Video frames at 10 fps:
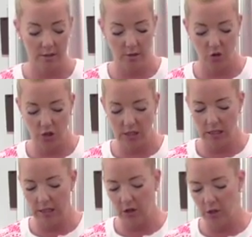So just
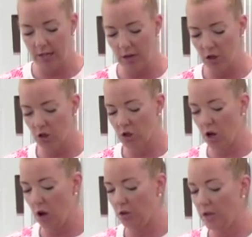a little dash of
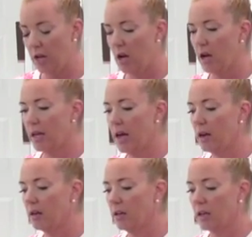salt.
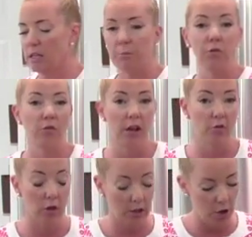Again, kicks up the
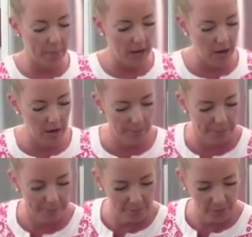flavor a little
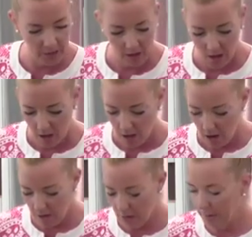bit.
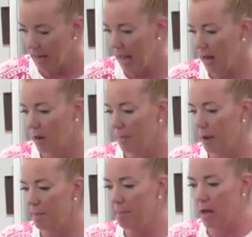And then I'm gonna add in
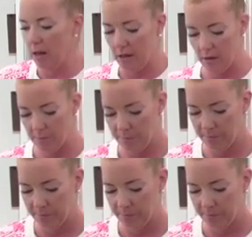my melon.